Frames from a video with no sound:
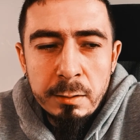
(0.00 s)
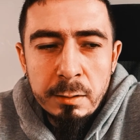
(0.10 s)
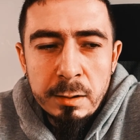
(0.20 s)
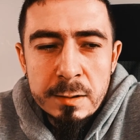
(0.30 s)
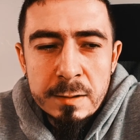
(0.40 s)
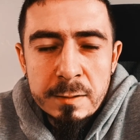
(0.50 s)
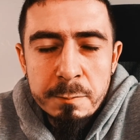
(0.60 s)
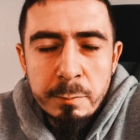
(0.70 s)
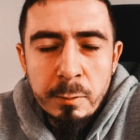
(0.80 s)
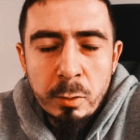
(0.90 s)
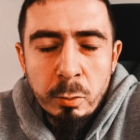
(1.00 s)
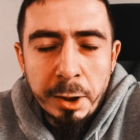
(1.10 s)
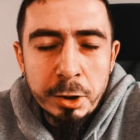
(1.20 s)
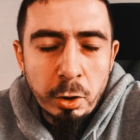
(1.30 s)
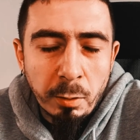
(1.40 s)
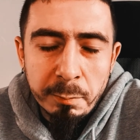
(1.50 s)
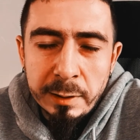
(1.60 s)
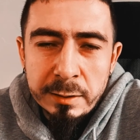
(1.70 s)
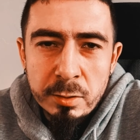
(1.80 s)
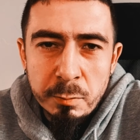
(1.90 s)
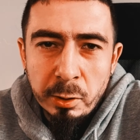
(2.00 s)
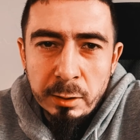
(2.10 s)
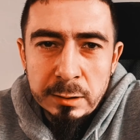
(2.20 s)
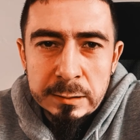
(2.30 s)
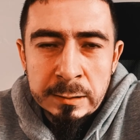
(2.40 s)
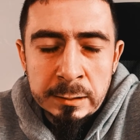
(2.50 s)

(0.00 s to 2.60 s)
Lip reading: it's quite complex, to be honest.